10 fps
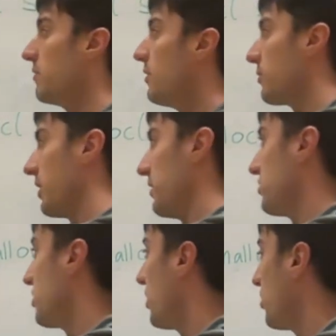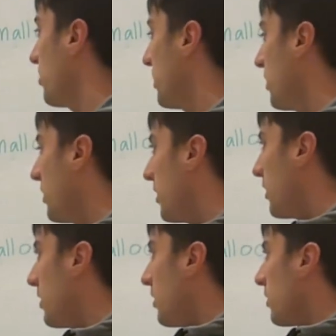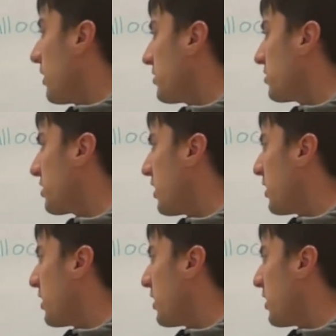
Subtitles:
Okay, so let's